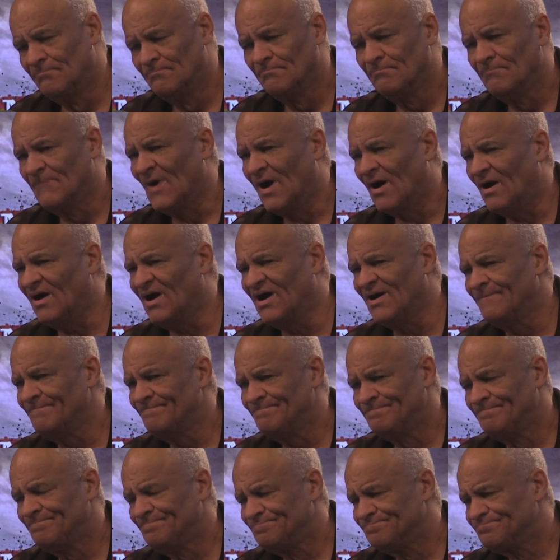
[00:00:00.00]
Huh?
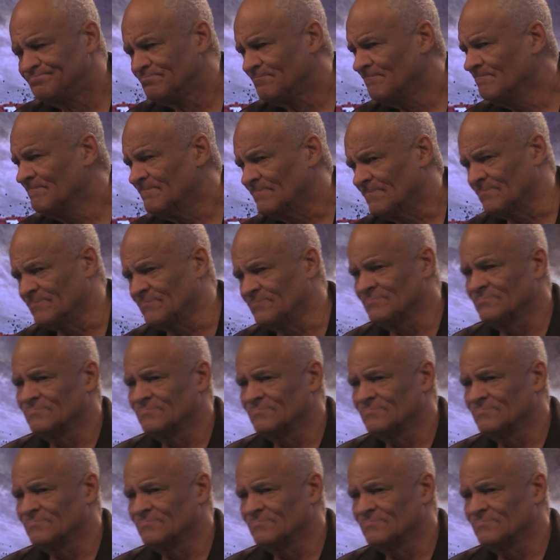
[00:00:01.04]
Hmm?